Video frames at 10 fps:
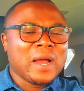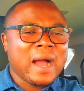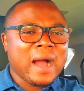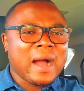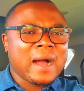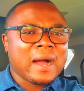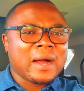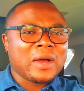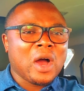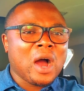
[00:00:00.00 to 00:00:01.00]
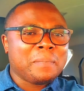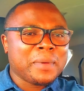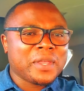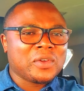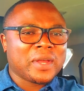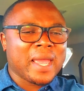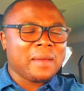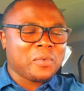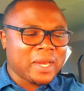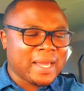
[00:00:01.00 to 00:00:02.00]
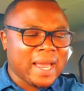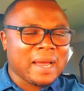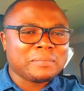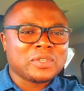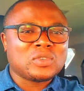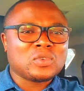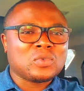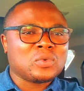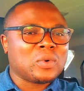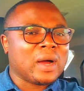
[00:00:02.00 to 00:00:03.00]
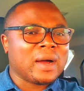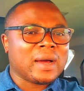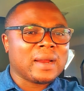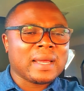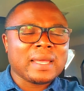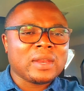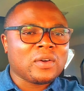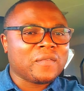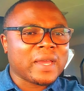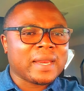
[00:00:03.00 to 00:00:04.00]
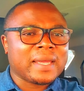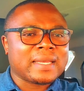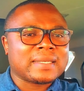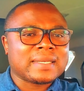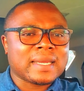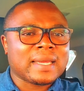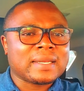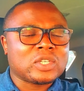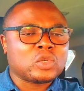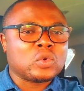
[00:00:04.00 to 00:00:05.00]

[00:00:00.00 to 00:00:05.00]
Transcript: upping your game, when it comes to innovating and seeking to